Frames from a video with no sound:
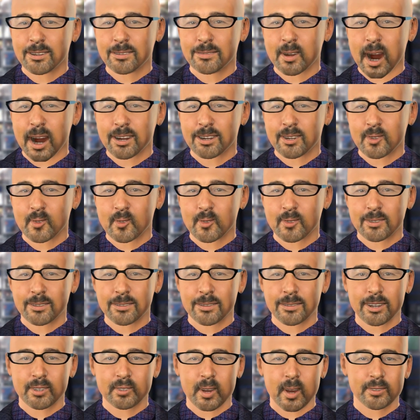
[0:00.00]
According to an
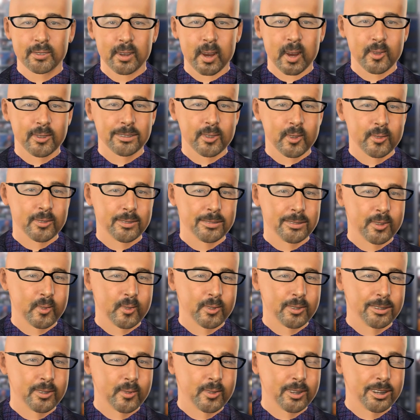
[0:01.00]
official Taringa
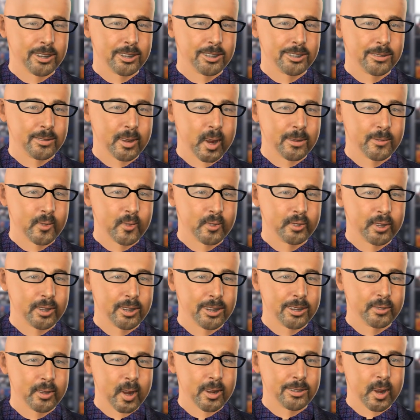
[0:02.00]
news release
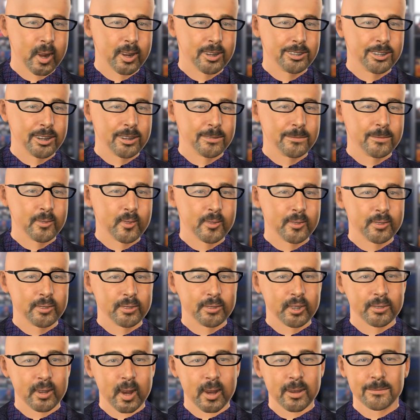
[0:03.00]
published on July 7,
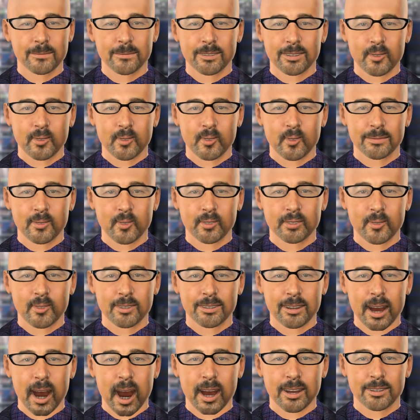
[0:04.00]
the development was
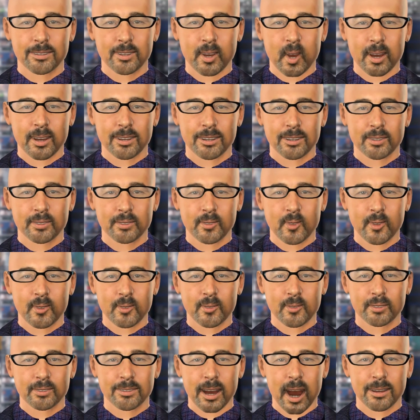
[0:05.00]
revealed on Friday
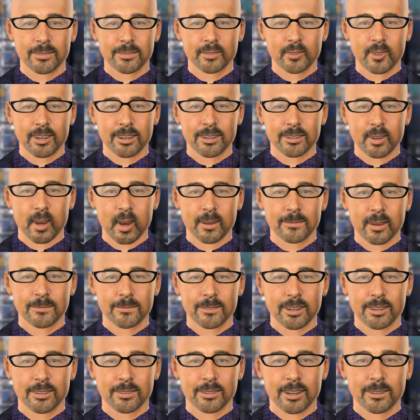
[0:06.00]
during the Blockchain
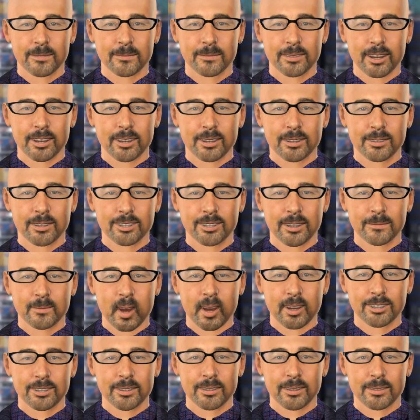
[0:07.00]
Summit LATAM in
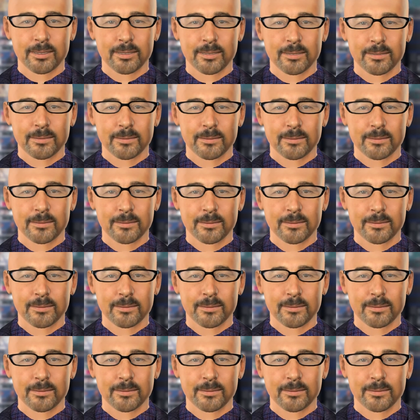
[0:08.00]
Mexico City.